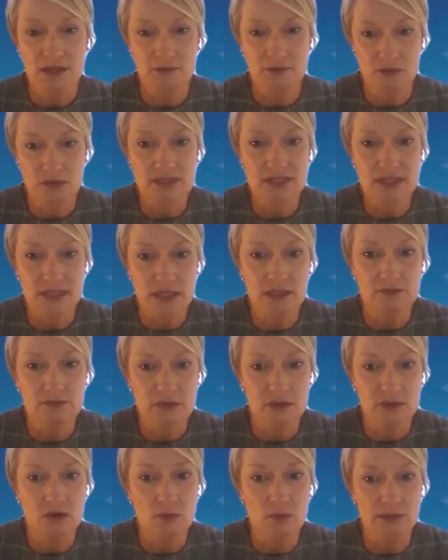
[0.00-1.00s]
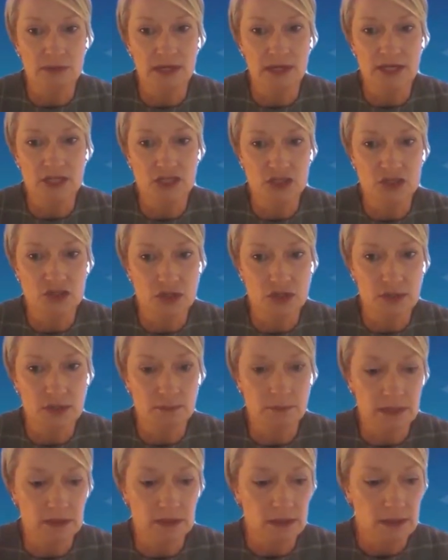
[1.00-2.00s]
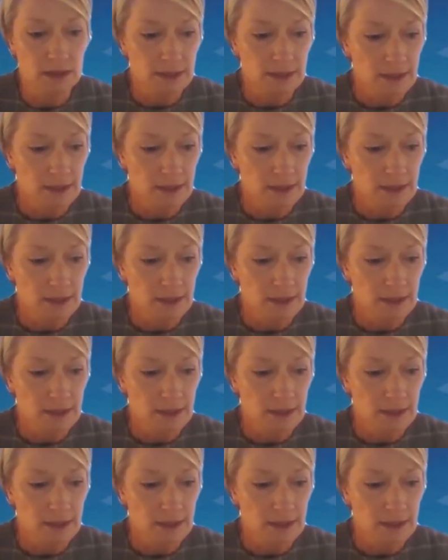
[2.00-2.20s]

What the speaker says: received the combination treatment.